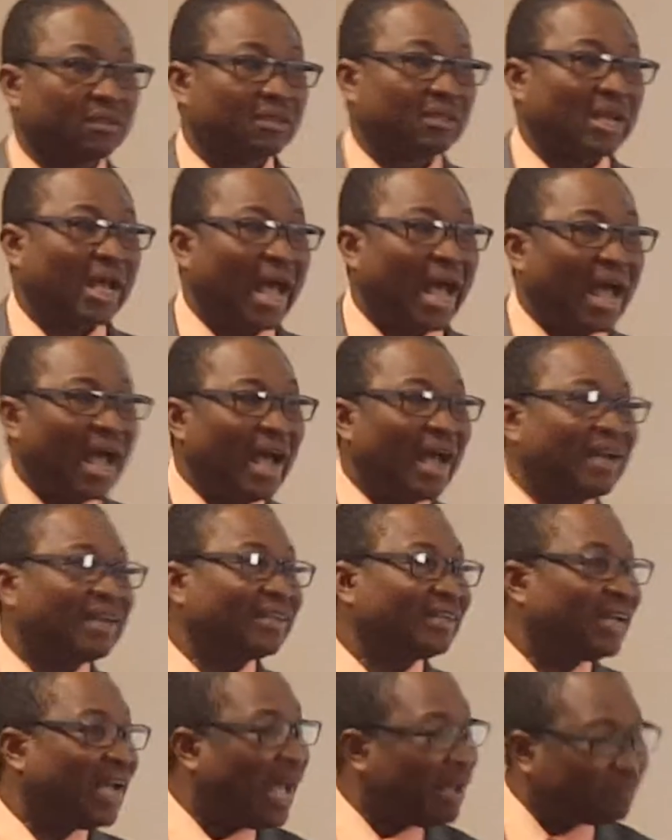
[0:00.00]
Just the, to,
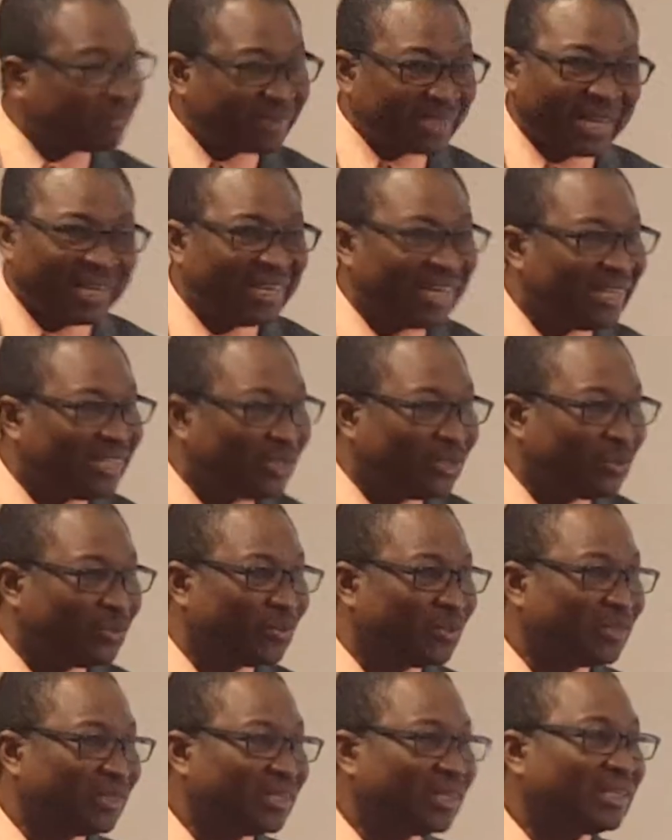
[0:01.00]
I'm telling you.
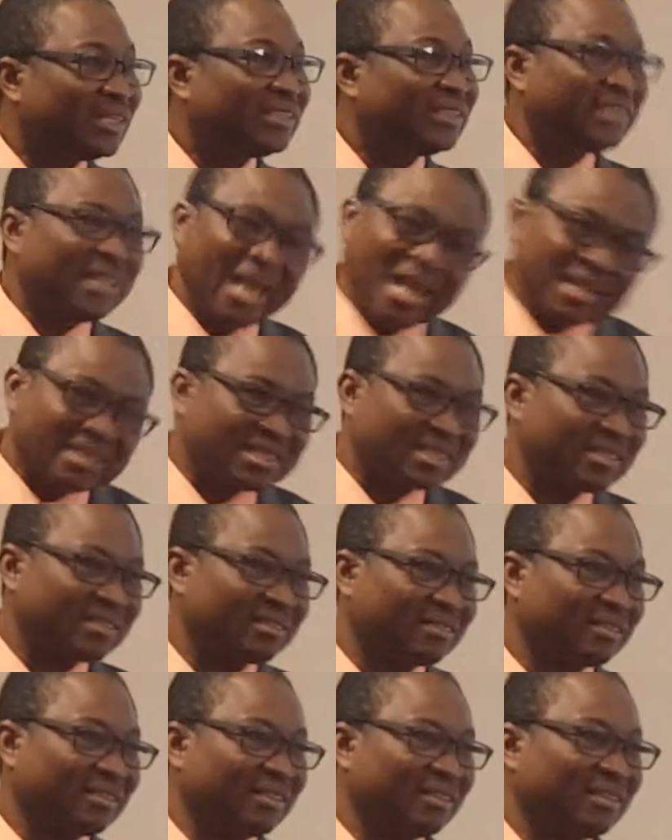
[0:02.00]
Aside, yes.
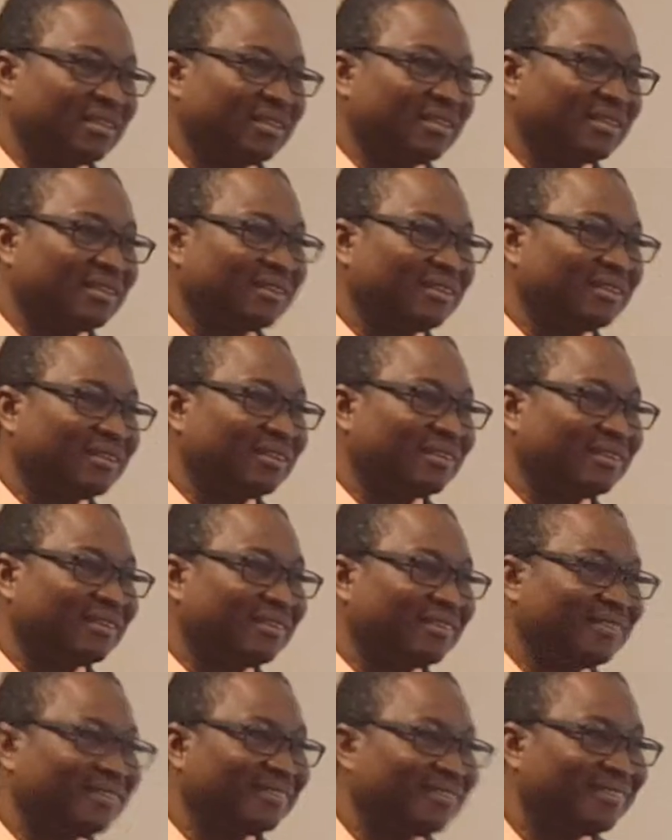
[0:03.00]
Joke aside, you
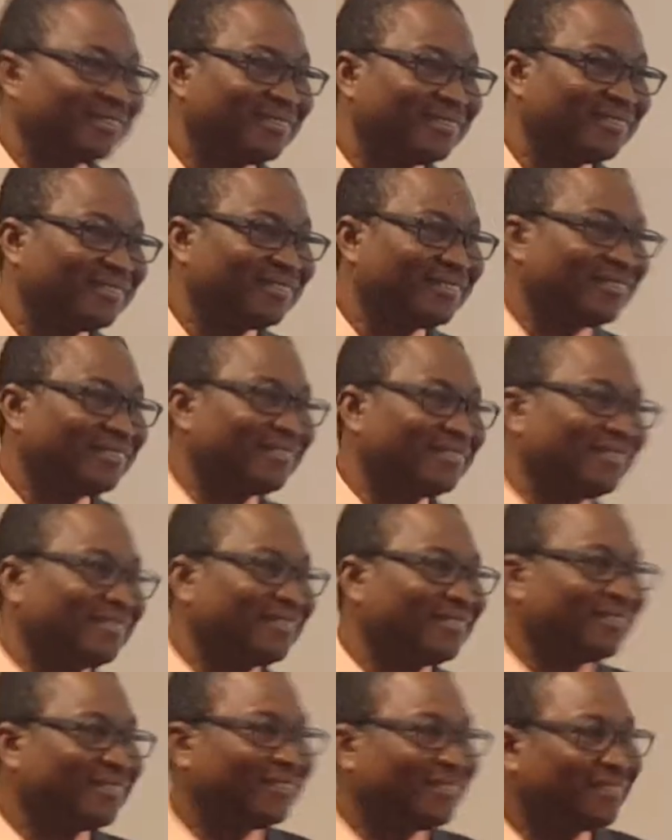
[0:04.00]
know the coal for
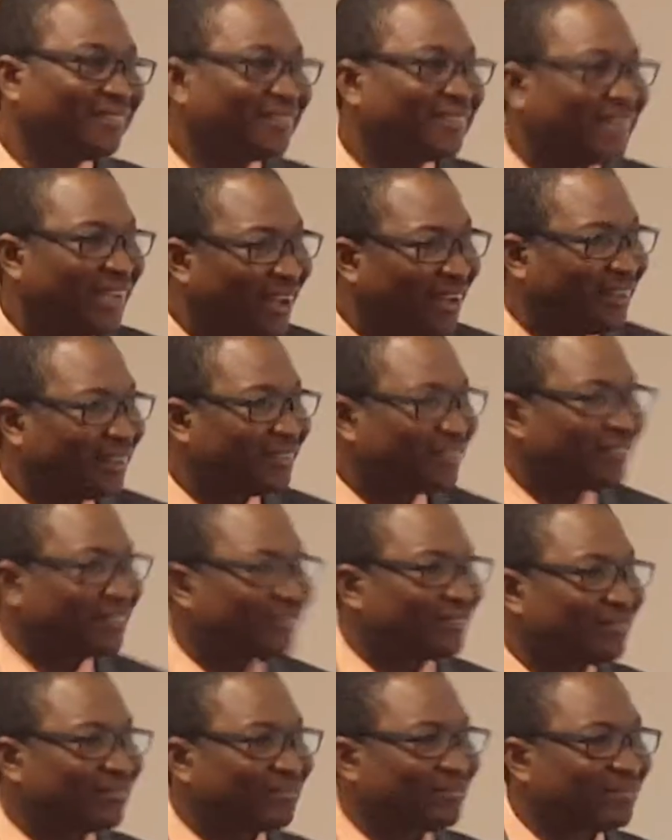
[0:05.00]
Christmas? Yeah.
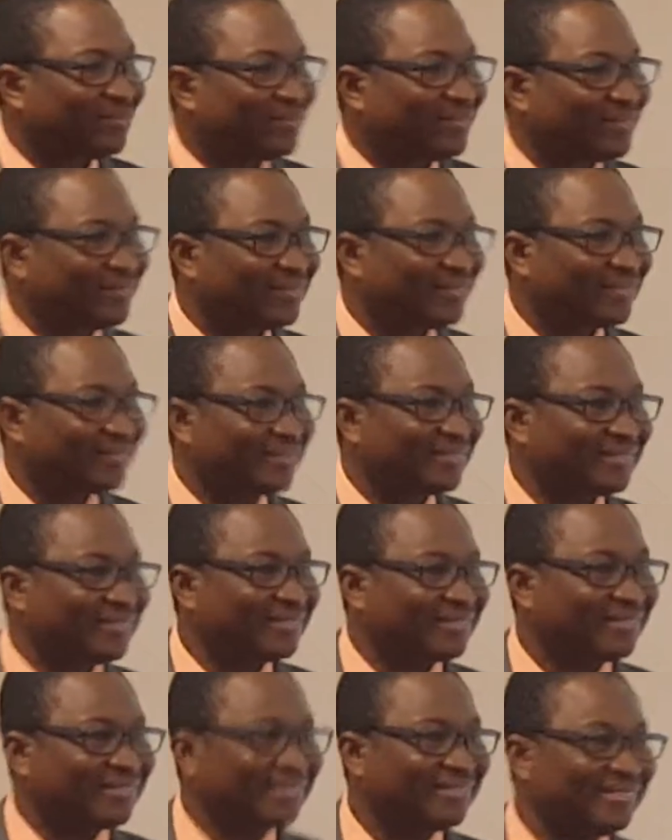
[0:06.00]
They're
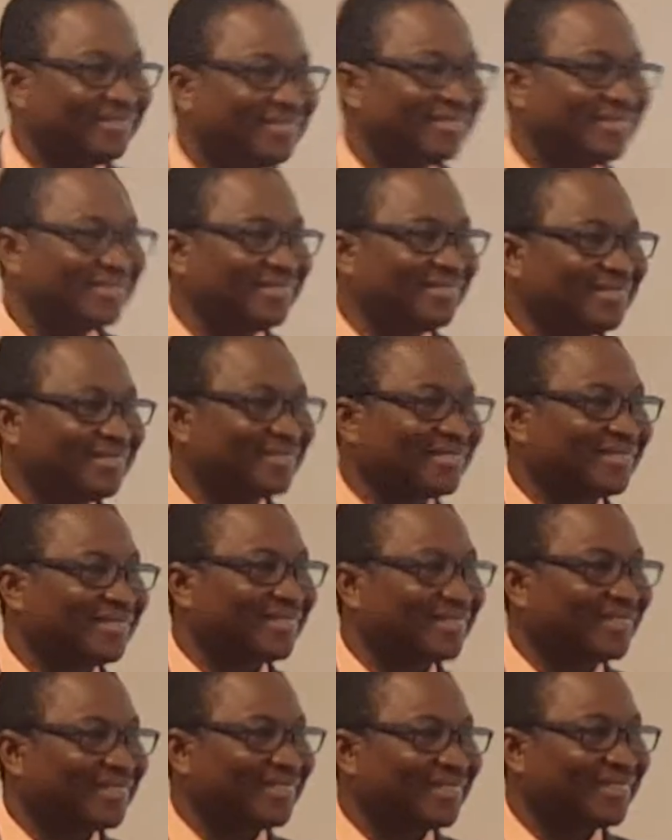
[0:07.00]
blowing out Christmas
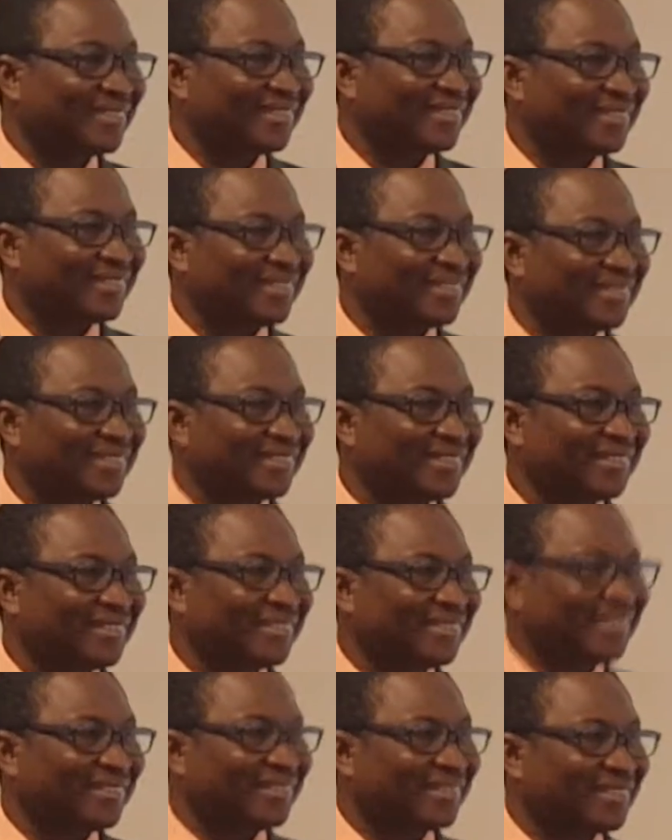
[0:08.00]
things. They had this bag
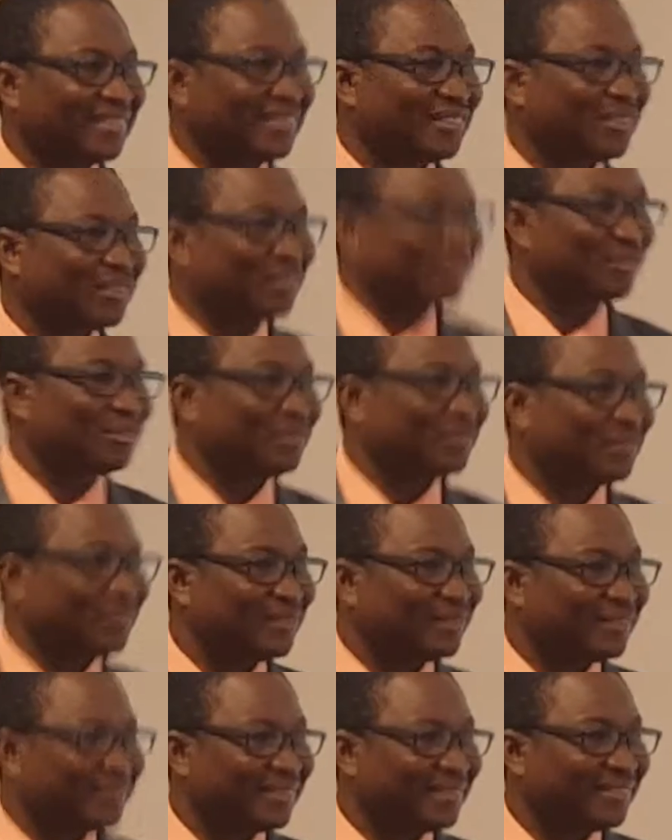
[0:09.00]
of coal, but they were
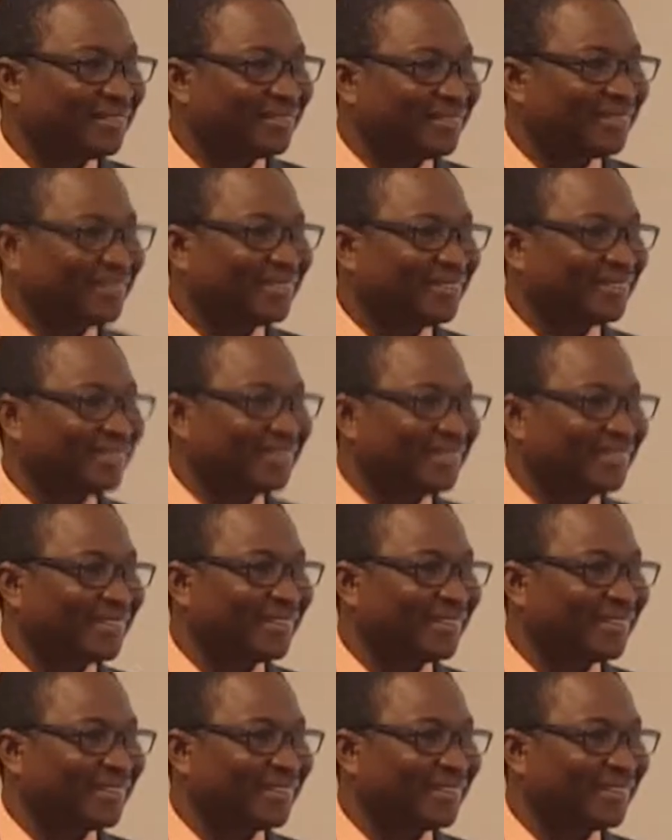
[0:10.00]
really chocolates.